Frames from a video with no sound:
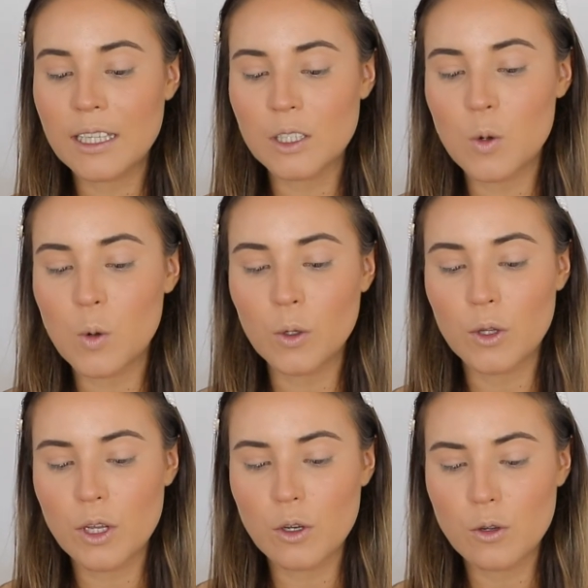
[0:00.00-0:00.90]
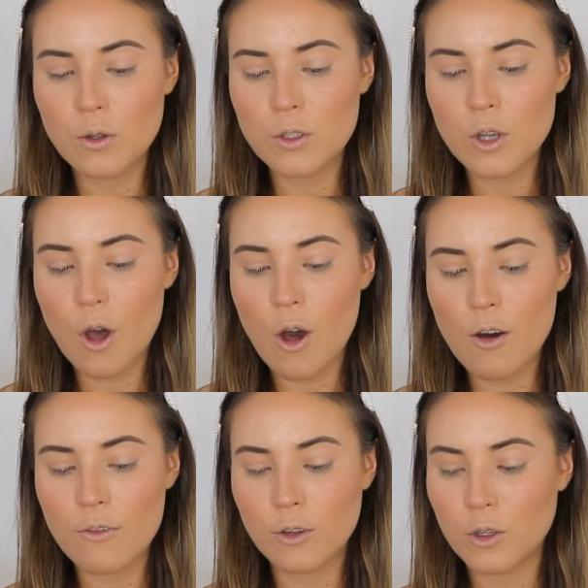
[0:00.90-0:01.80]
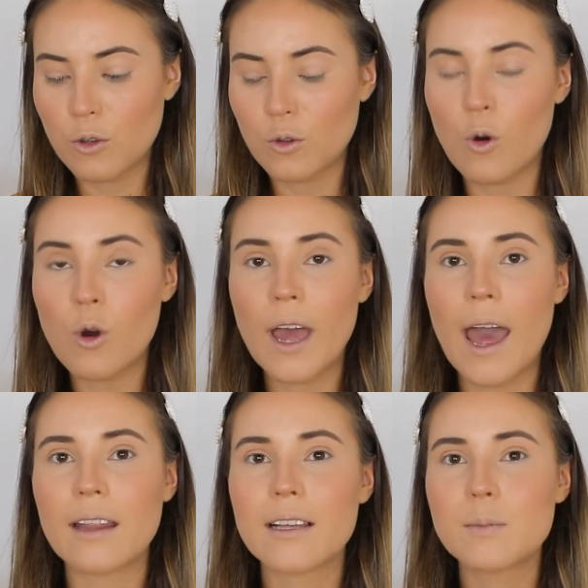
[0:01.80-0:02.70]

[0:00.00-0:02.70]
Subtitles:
It's called the Nudes of New York, and this